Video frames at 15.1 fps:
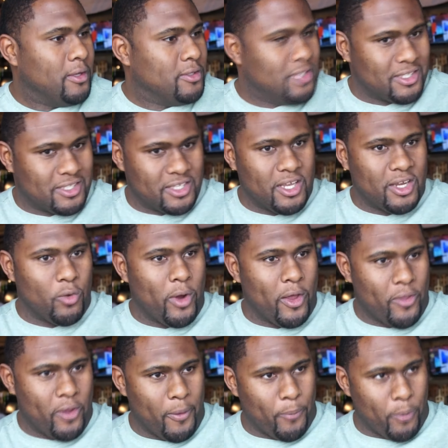Just seeing the way
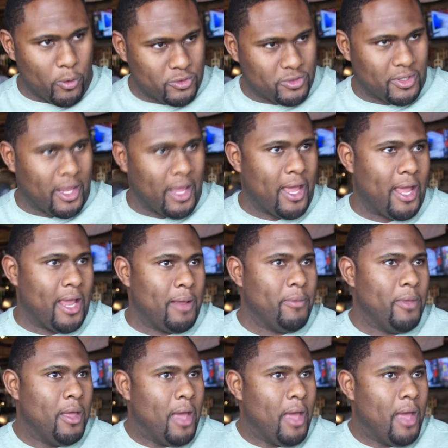they approached the game,